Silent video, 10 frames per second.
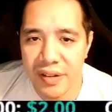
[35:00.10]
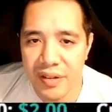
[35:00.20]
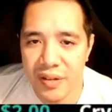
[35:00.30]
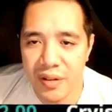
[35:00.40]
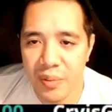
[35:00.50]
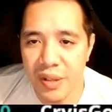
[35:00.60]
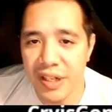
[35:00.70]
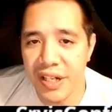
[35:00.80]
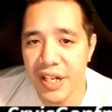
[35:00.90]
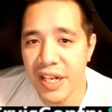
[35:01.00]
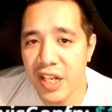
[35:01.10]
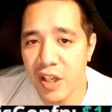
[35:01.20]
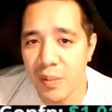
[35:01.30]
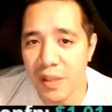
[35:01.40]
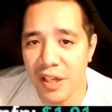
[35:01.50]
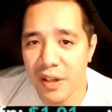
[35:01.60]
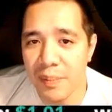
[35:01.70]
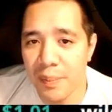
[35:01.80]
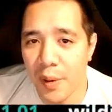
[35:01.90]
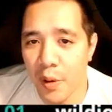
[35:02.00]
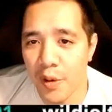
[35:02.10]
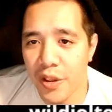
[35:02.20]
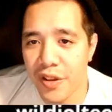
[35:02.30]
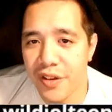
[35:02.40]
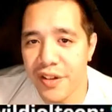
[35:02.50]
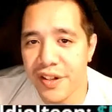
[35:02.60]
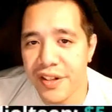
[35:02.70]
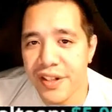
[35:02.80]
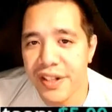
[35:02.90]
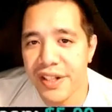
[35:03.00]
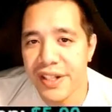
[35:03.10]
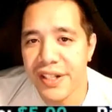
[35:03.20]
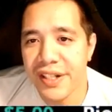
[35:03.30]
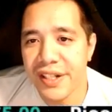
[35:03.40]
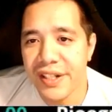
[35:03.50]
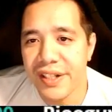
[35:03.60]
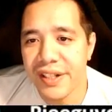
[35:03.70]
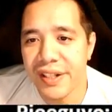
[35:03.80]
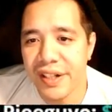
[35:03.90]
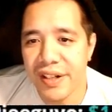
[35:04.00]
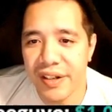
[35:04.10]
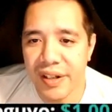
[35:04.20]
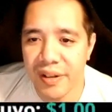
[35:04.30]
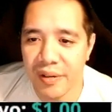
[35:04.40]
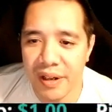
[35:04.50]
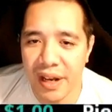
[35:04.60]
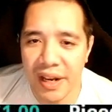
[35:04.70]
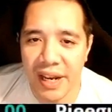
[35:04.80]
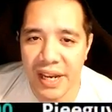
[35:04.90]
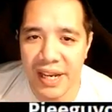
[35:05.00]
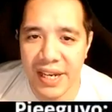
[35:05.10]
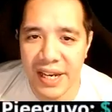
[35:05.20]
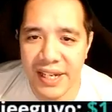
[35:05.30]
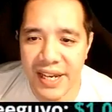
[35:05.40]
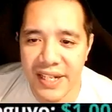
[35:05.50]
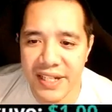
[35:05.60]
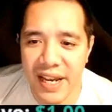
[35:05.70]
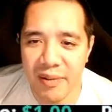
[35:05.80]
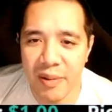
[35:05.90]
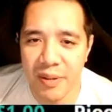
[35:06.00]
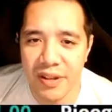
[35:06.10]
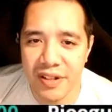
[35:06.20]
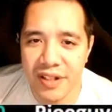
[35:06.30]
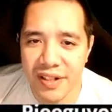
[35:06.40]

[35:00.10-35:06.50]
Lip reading: So we're gonna need heal block on both. Oh, I don't know. I can't see how we win this.